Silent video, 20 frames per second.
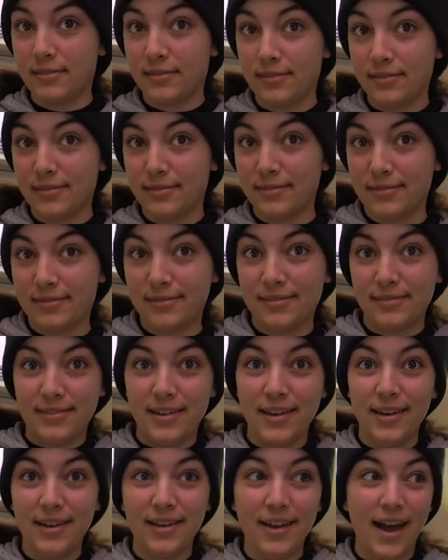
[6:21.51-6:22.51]
Your last
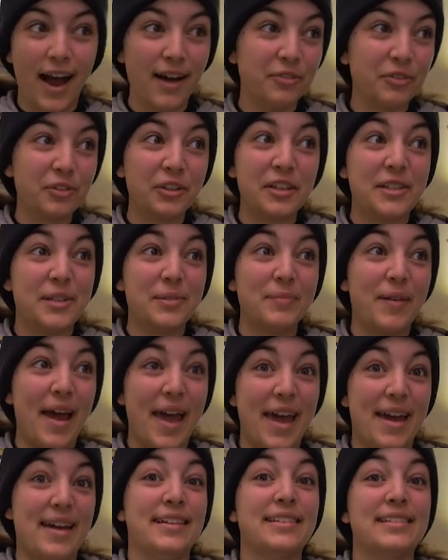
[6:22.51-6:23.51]
shower? I've only seen my
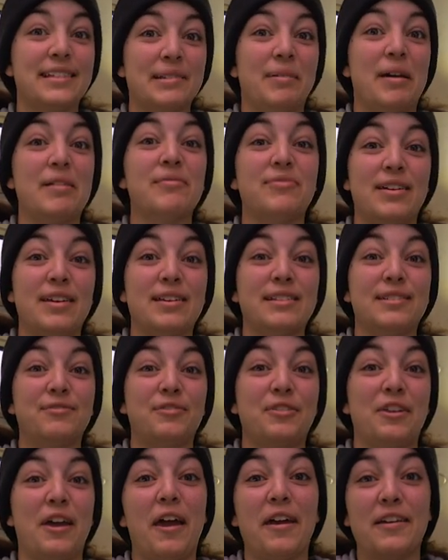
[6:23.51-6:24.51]
hands and my face
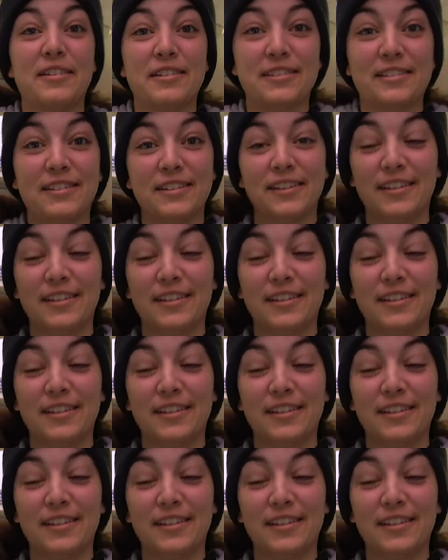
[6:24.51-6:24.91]
for days.